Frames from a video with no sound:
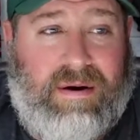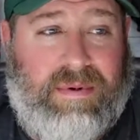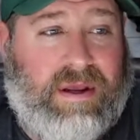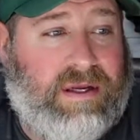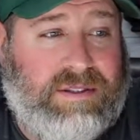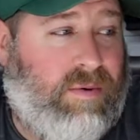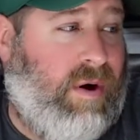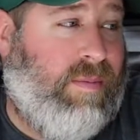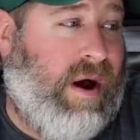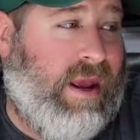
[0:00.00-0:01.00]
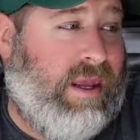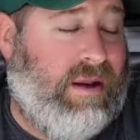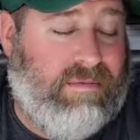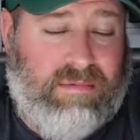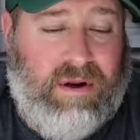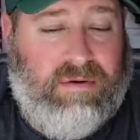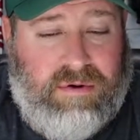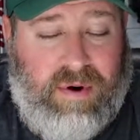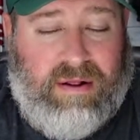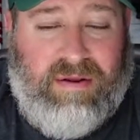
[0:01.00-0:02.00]
because you are buying it,
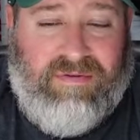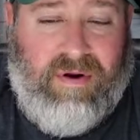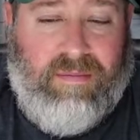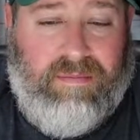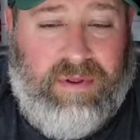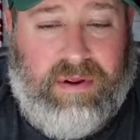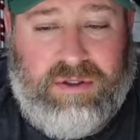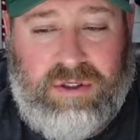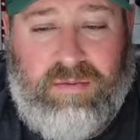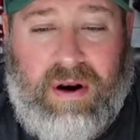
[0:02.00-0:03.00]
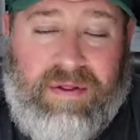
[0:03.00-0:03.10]
directly from the consumer.